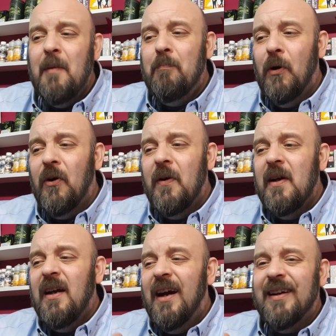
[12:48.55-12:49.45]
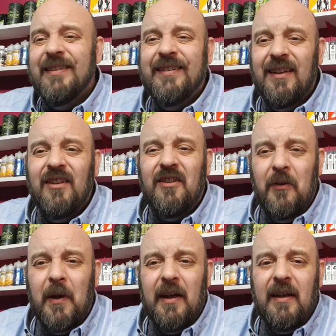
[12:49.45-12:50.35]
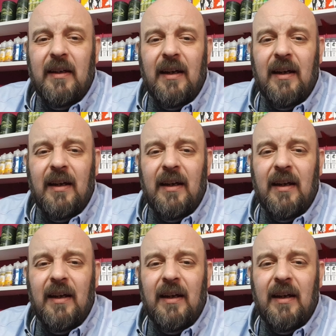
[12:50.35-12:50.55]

But I can still do it,